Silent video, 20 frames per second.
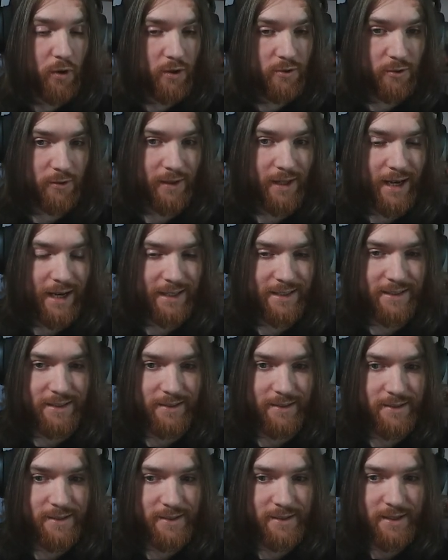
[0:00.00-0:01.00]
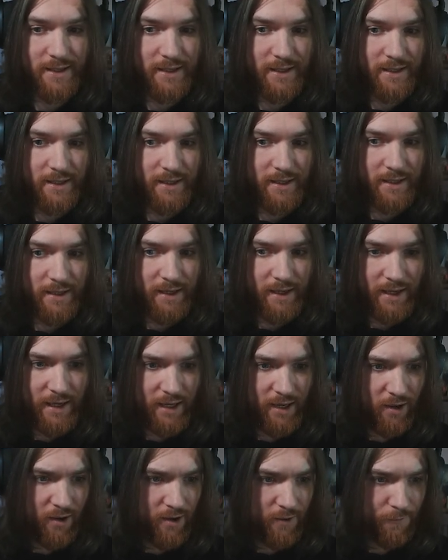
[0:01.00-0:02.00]
Product license.
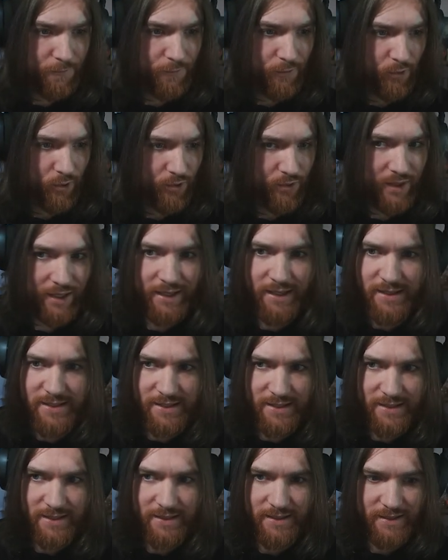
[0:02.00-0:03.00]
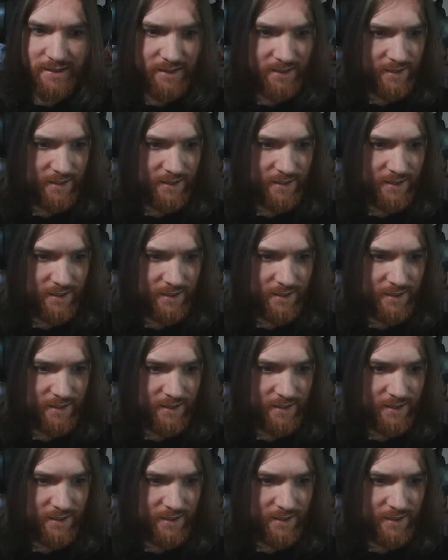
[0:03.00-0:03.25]
Can't afford these.